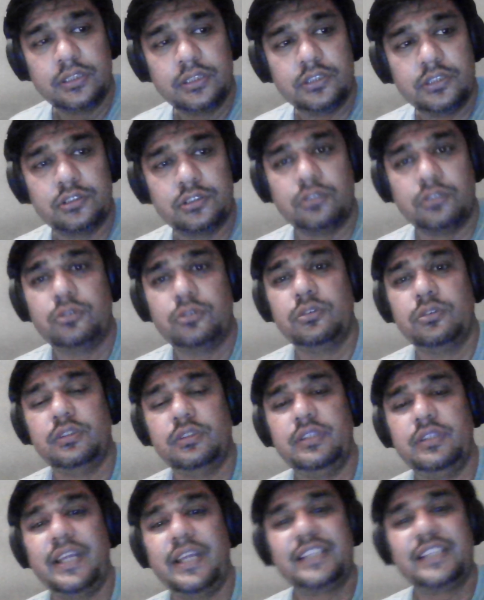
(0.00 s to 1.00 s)
So
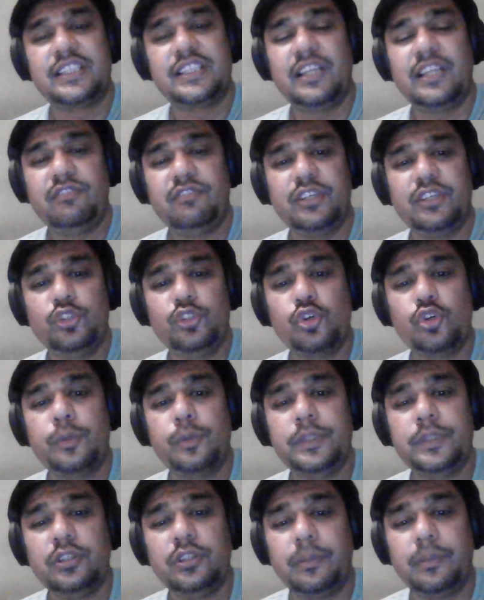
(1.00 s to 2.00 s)
next time when you
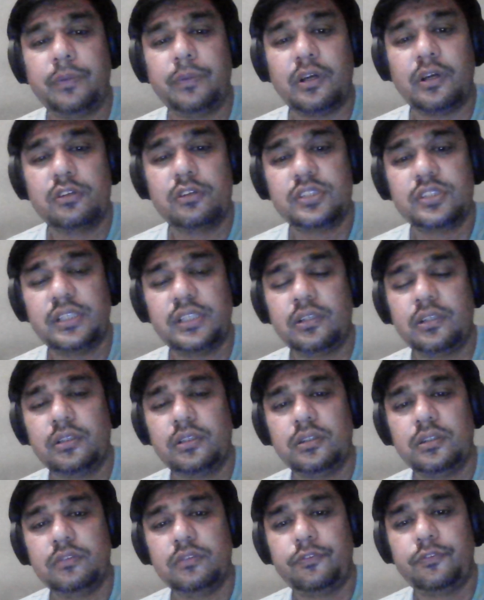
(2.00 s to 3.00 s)
open your browser
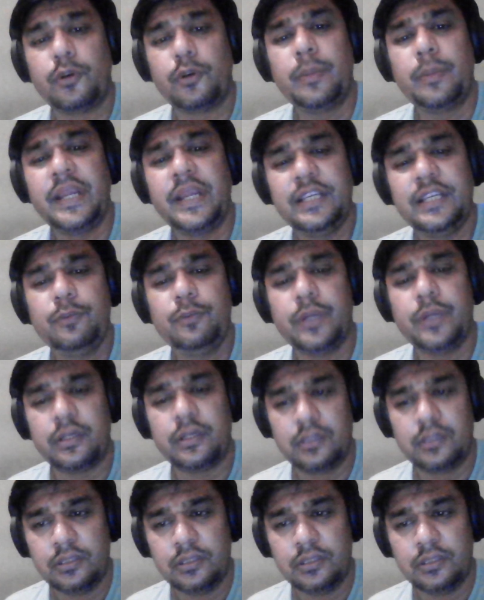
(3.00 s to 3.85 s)
from anywhere,